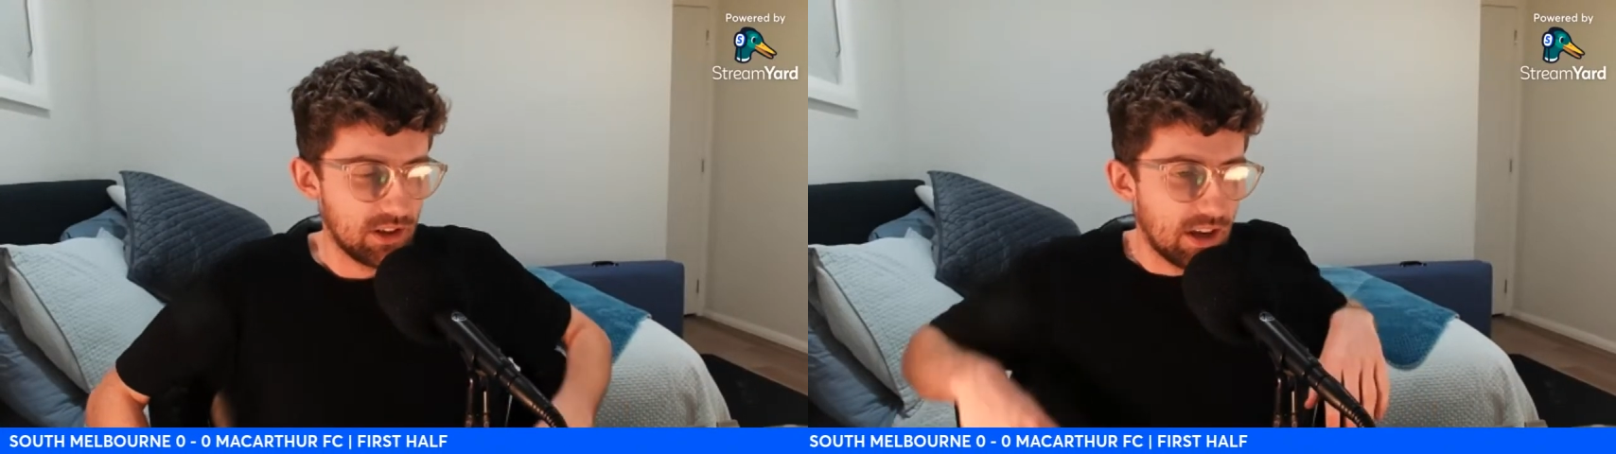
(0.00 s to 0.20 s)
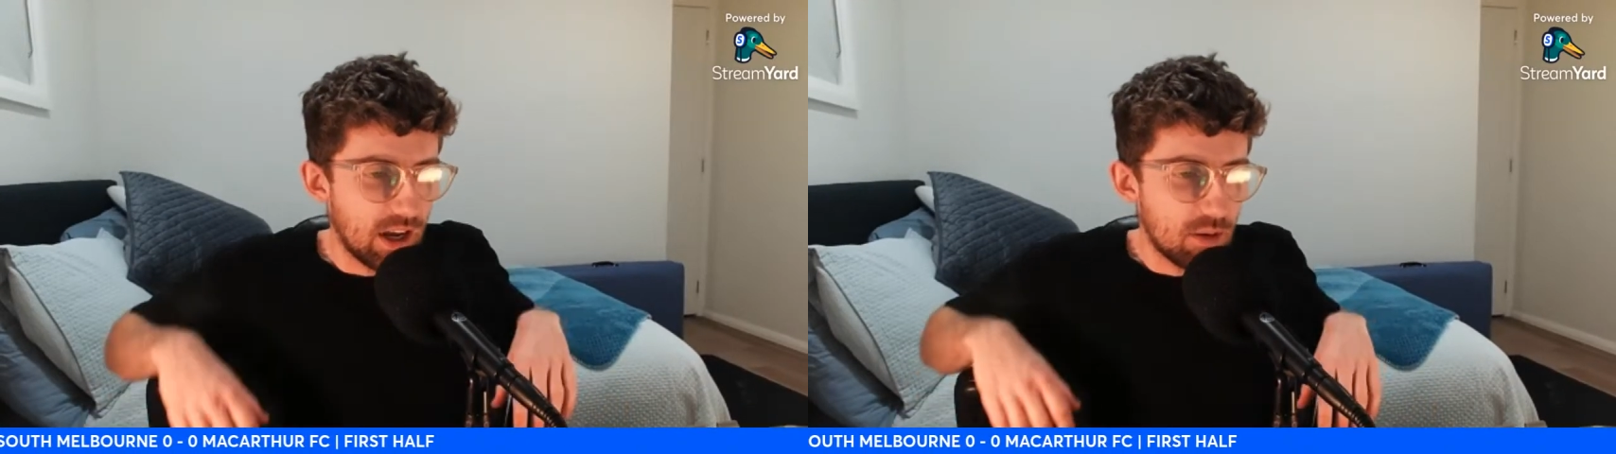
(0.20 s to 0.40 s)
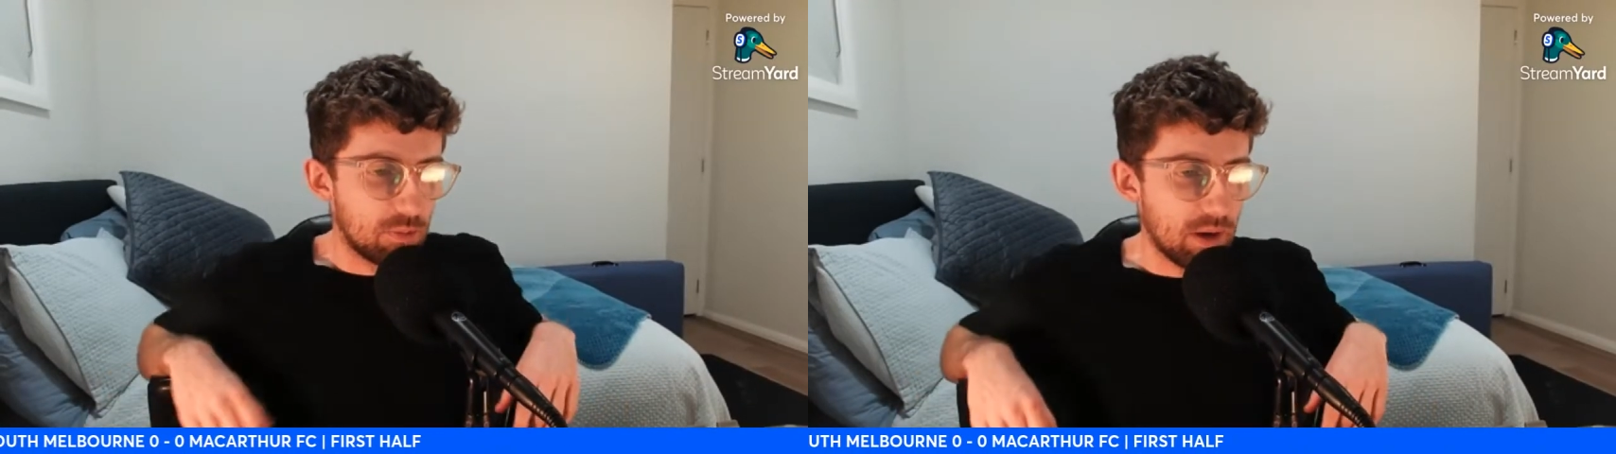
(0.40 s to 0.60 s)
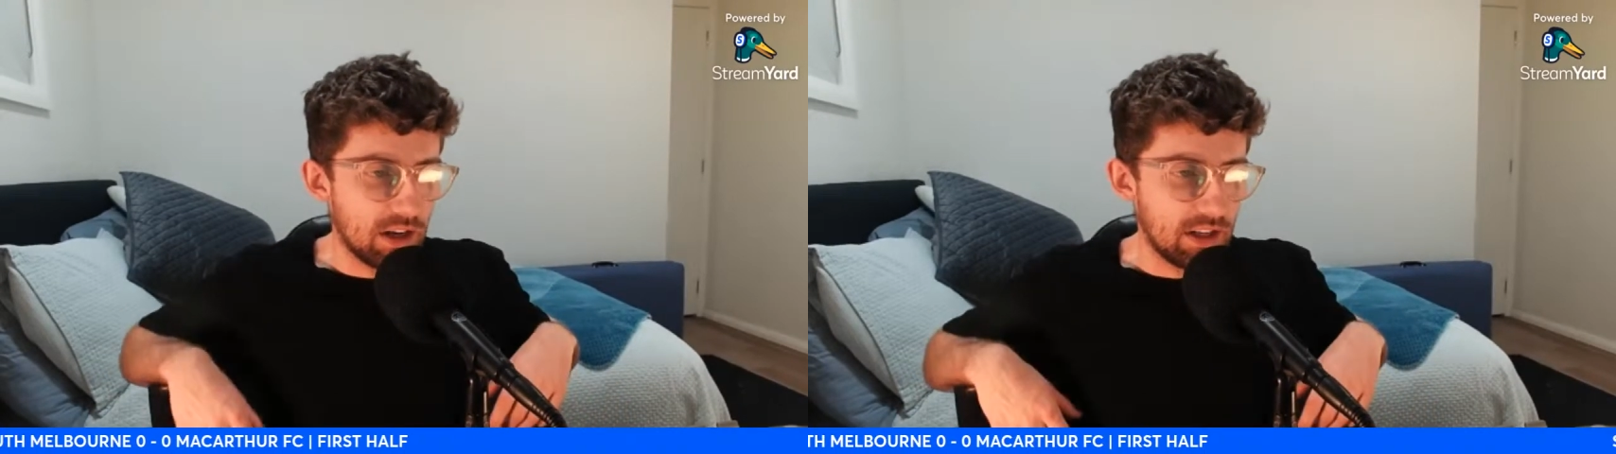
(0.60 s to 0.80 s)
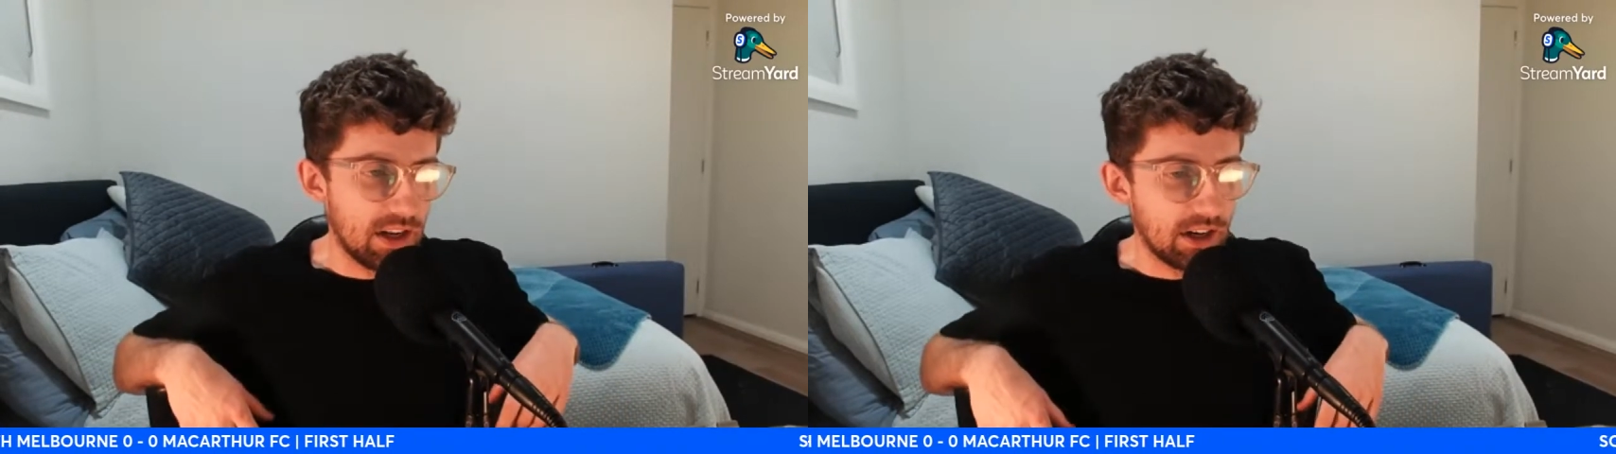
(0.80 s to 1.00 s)
game is
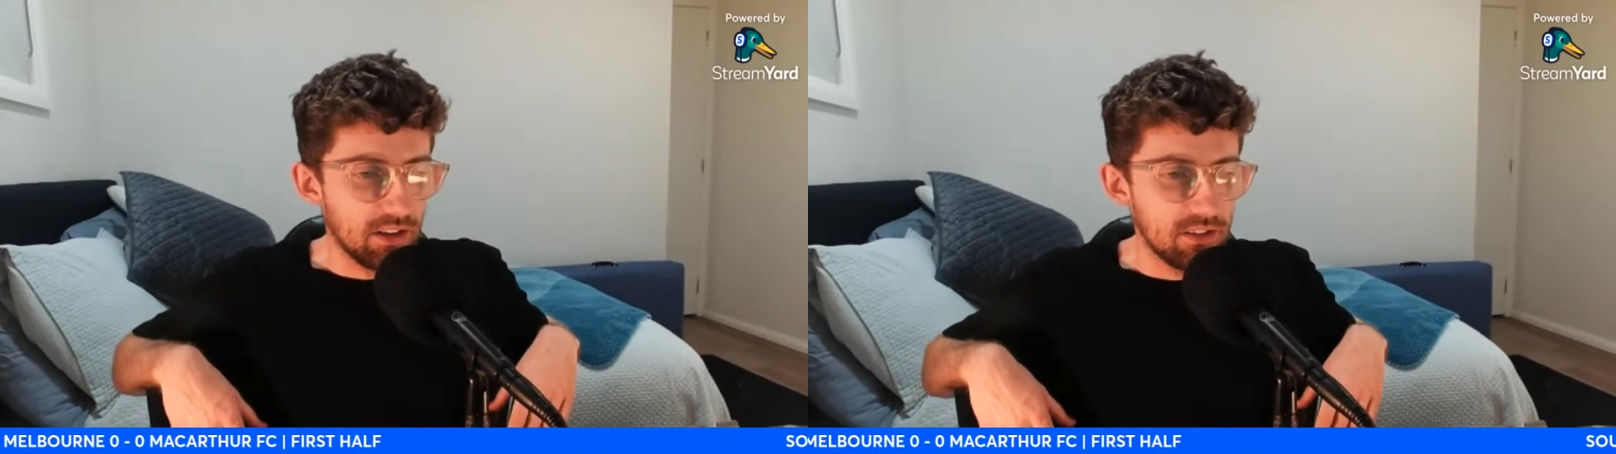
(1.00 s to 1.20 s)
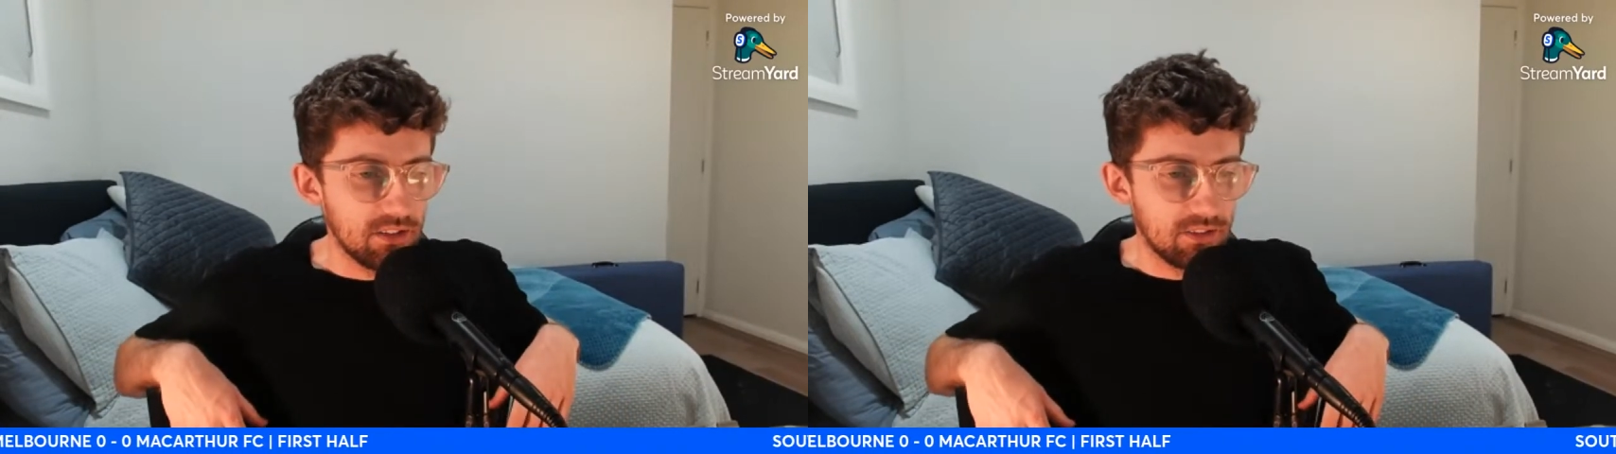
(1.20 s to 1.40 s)
panning out.